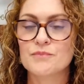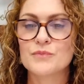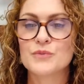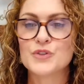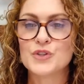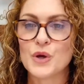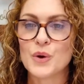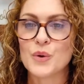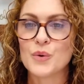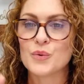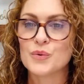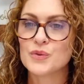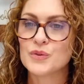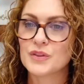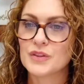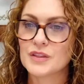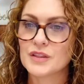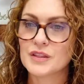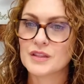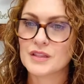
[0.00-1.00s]

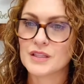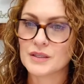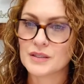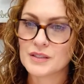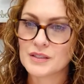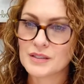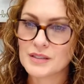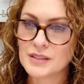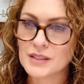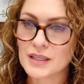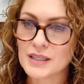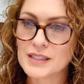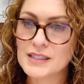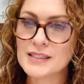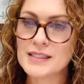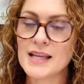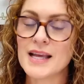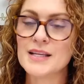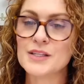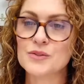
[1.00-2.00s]
So the
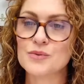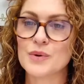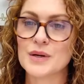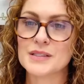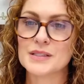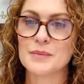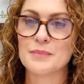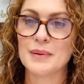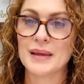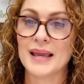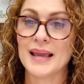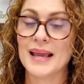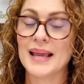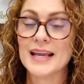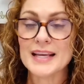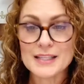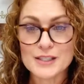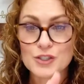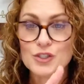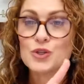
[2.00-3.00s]
success recipe
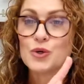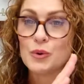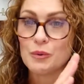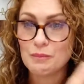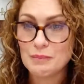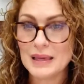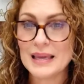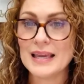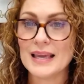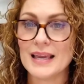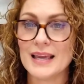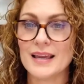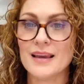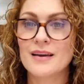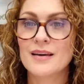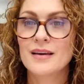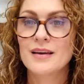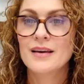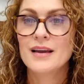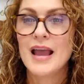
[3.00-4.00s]
is to
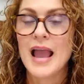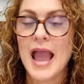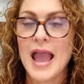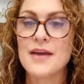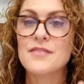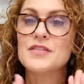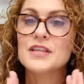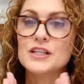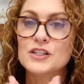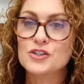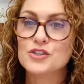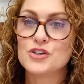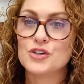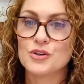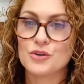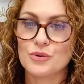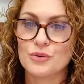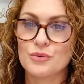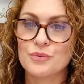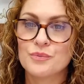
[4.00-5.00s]
be, and then
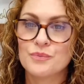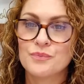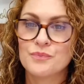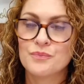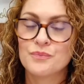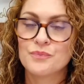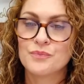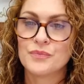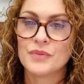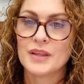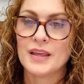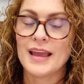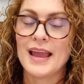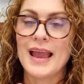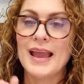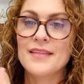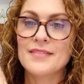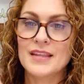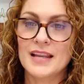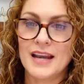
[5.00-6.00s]
do,
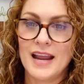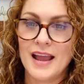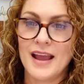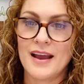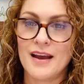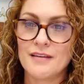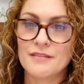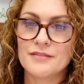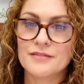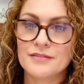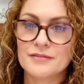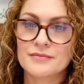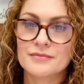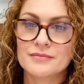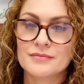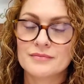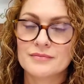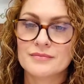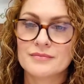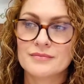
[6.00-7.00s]
and then have.
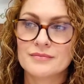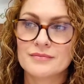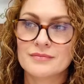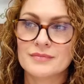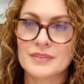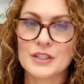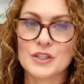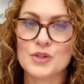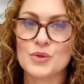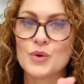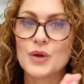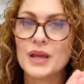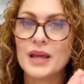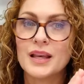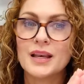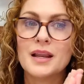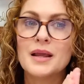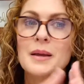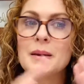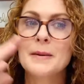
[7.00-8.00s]
Like, you
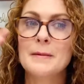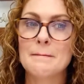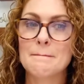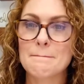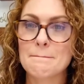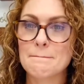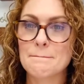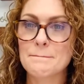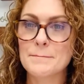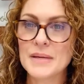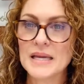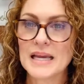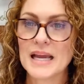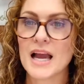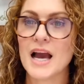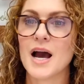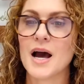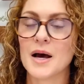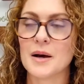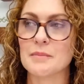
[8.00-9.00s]
can
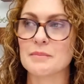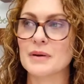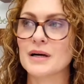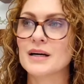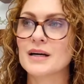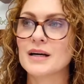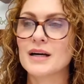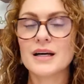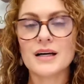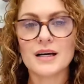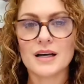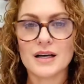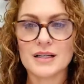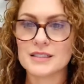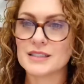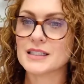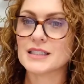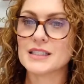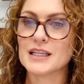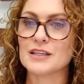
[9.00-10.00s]
become
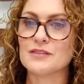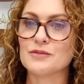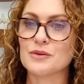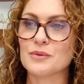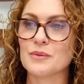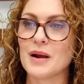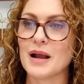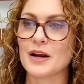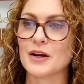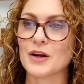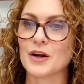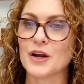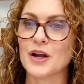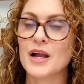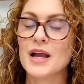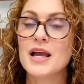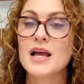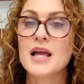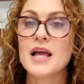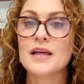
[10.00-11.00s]
a successful
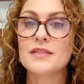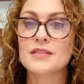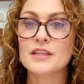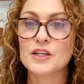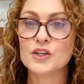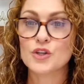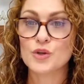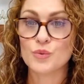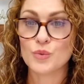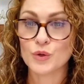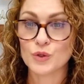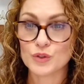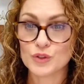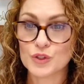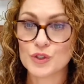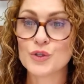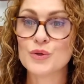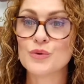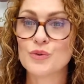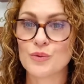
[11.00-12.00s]
writer, then you will
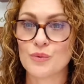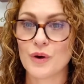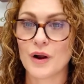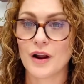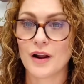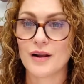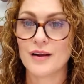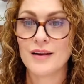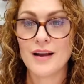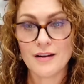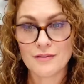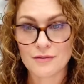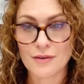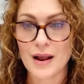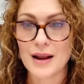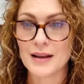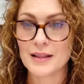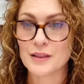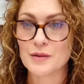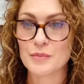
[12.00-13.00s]
do the work of
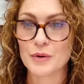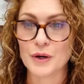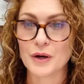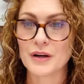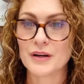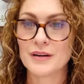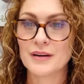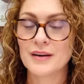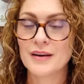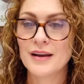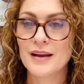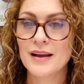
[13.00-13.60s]
writing the book,